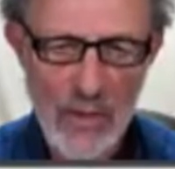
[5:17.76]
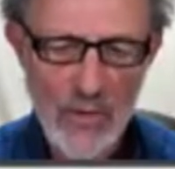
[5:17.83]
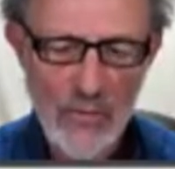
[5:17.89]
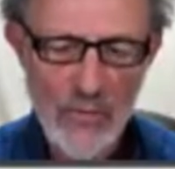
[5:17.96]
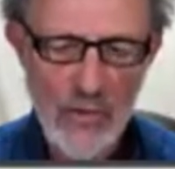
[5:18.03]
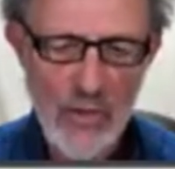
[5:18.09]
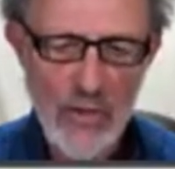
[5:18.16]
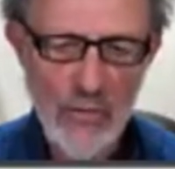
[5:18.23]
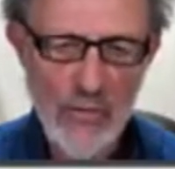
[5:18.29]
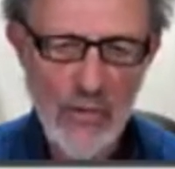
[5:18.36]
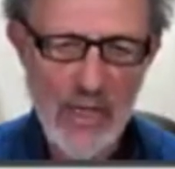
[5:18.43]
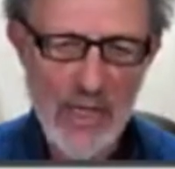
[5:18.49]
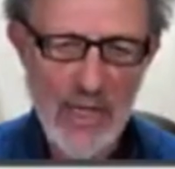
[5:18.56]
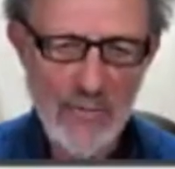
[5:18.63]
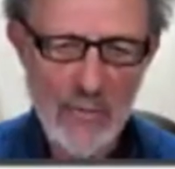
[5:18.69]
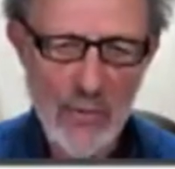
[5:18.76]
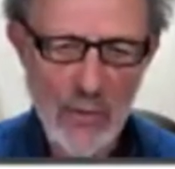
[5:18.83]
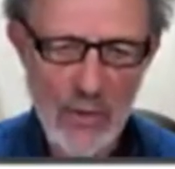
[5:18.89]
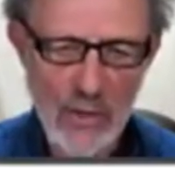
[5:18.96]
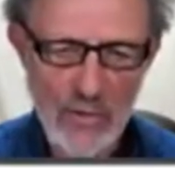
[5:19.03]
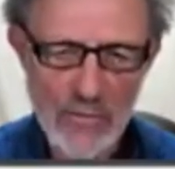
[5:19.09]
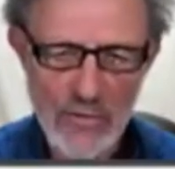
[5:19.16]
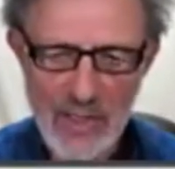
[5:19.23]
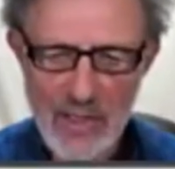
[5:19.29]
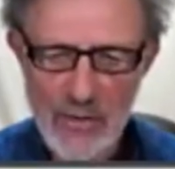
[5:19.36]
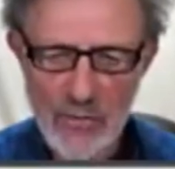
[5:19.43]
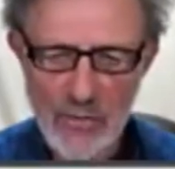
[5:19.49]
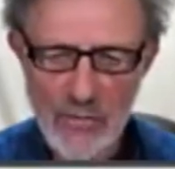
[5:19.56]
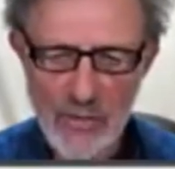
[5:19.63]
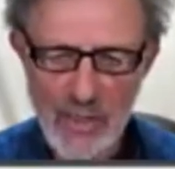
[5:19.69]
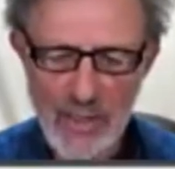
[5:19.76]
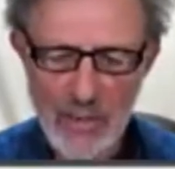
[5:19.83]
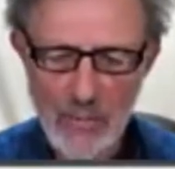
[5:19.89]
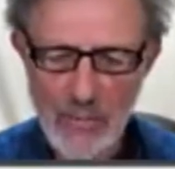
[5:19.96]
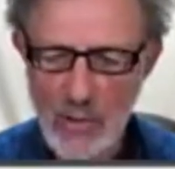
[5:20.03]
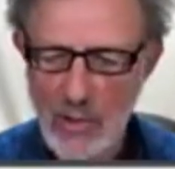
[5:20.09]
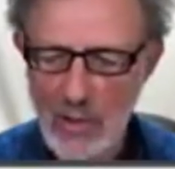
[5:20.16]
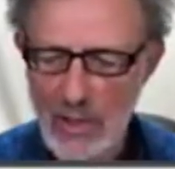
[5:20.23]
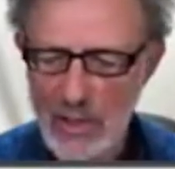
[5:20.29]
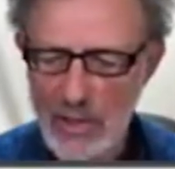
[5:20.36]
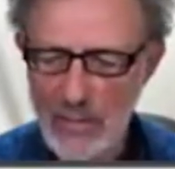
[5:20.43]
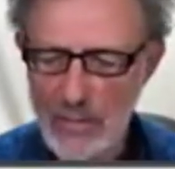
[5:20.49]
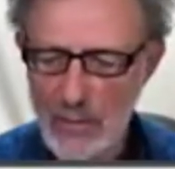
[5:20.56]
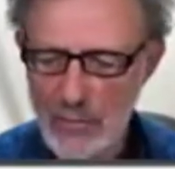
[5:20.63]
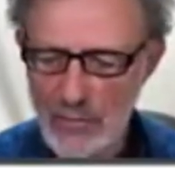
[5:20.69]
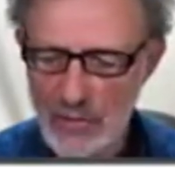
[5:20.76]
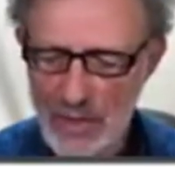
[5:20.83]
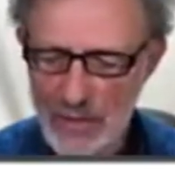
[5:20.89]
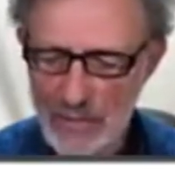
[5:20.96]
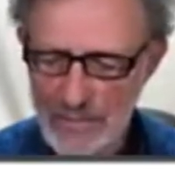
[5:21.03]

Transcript: So you should have all of these available on your machine.